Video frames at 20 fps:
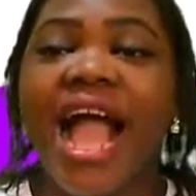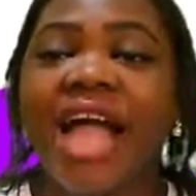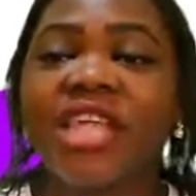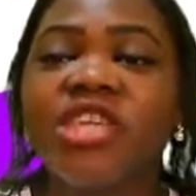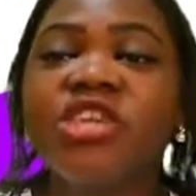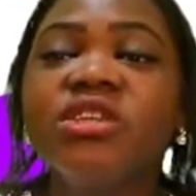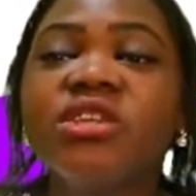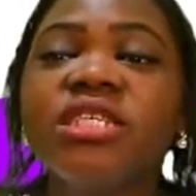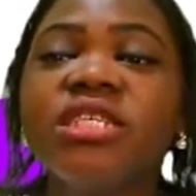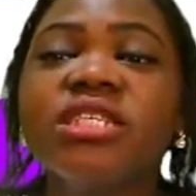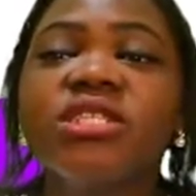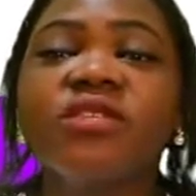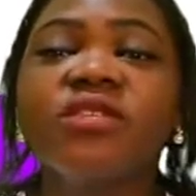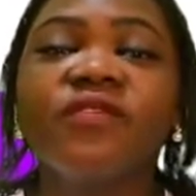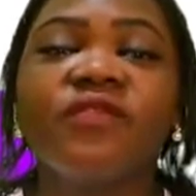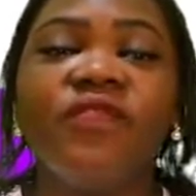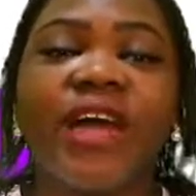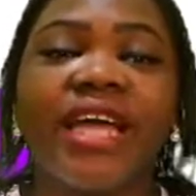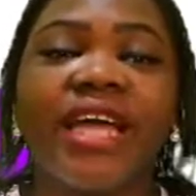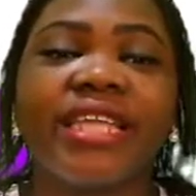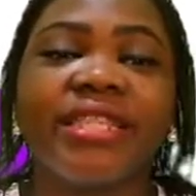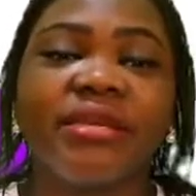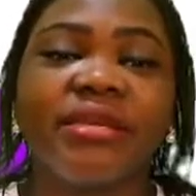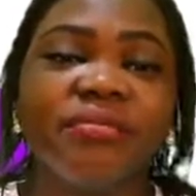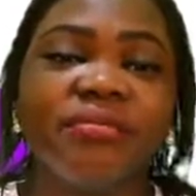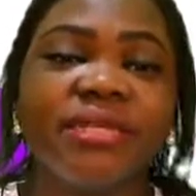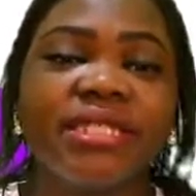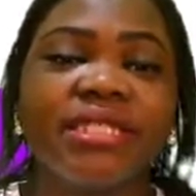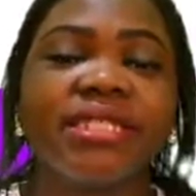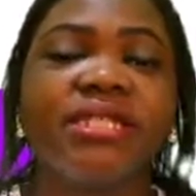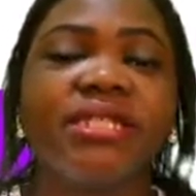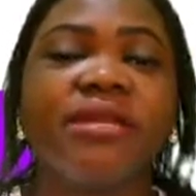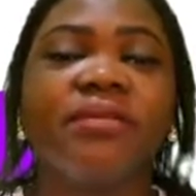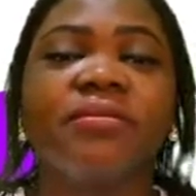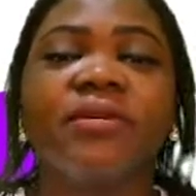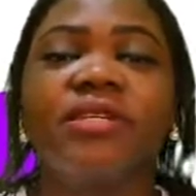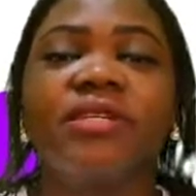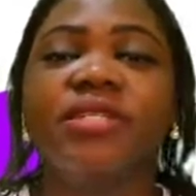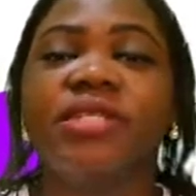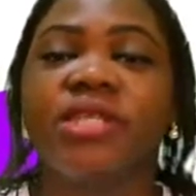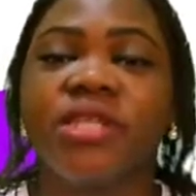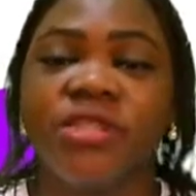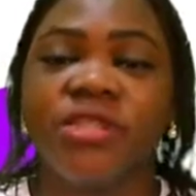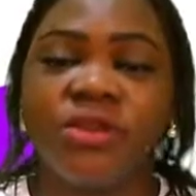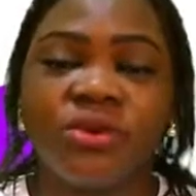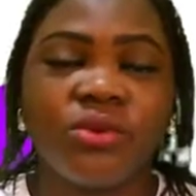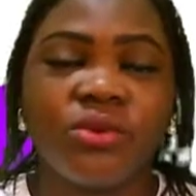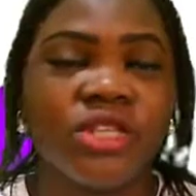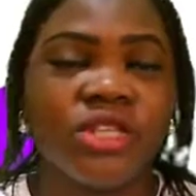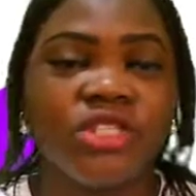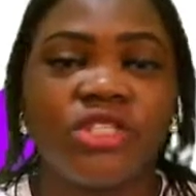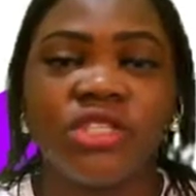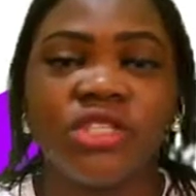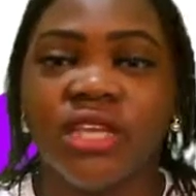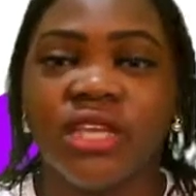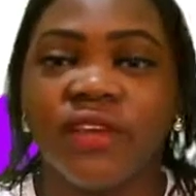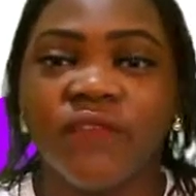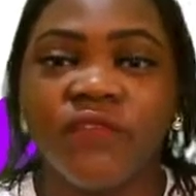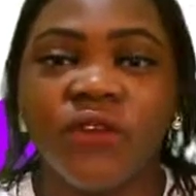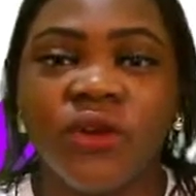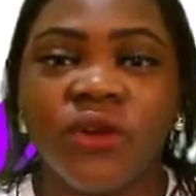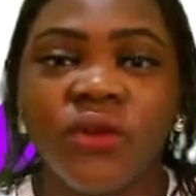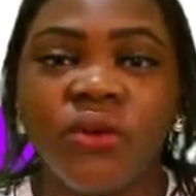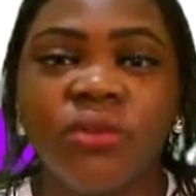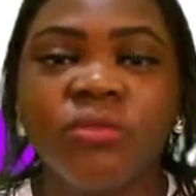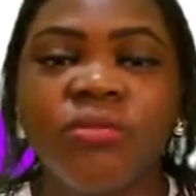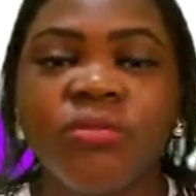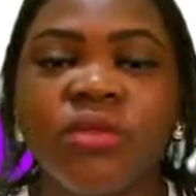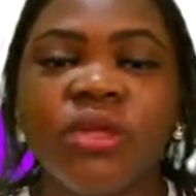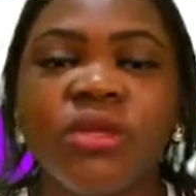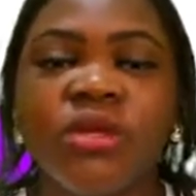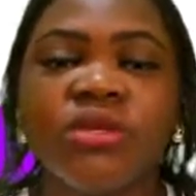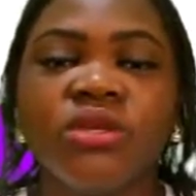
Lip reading: and use it to find the missing numbers in the question that follow.